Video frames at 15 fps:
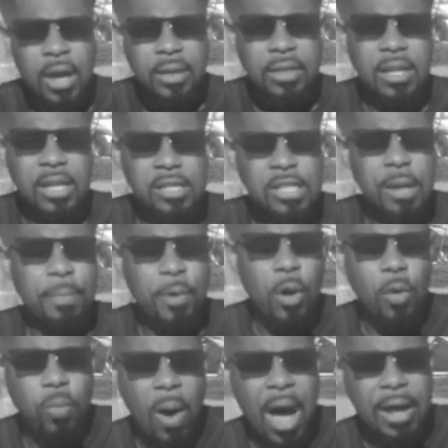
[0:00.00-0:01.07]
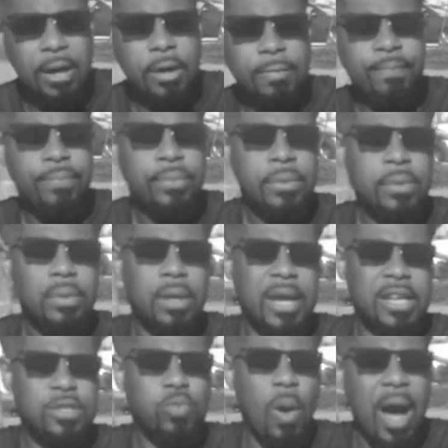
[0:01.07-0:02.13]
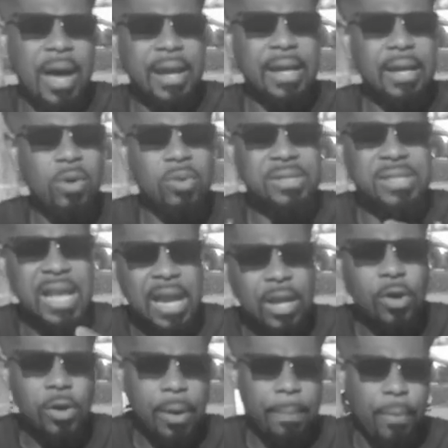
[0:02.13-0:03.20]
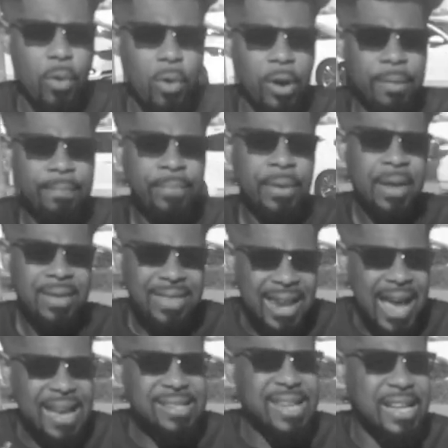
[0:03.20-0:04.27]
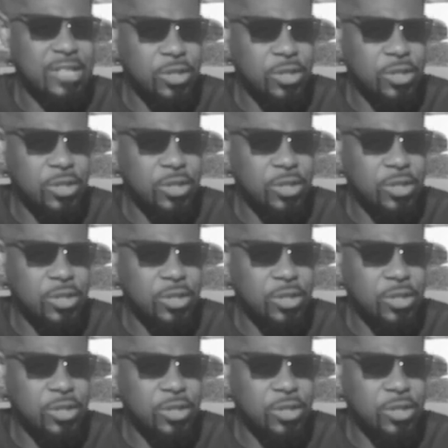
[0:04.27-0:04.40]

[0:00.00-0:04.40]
than the typical rider is riding or standing on a board that has that